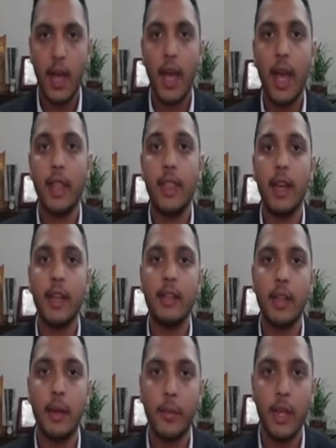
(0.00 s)
And there is
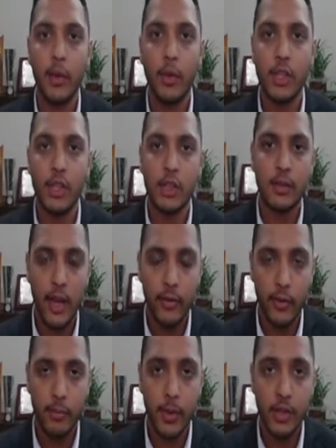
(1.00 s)
something which is
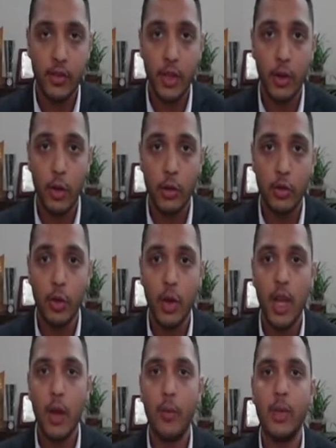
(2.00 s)
FFP3 also,
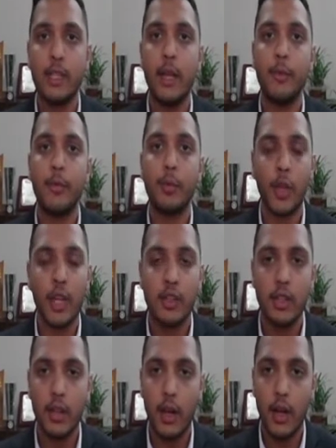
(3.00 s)
which gives
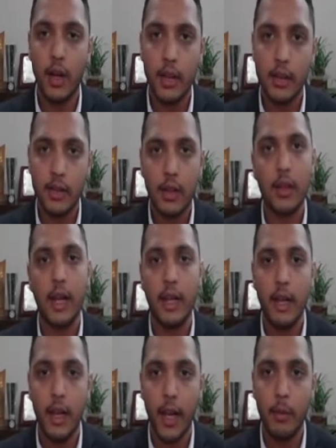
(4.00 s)
protection against
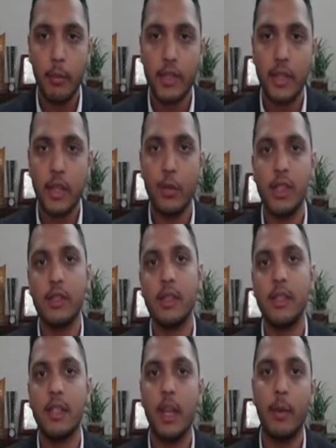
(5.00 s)
99%, which is the
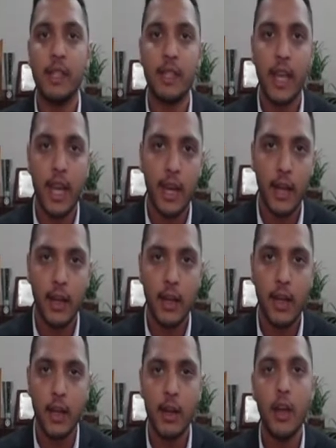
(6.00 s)
same as
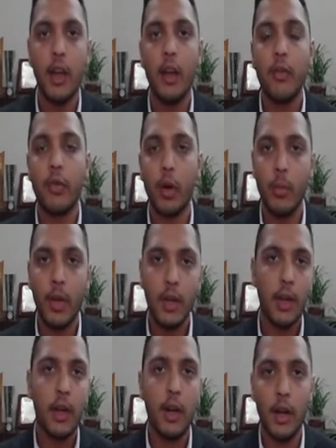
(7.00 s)
N99 from
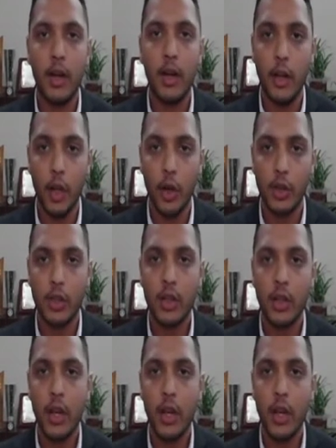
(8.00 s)
NIOSH.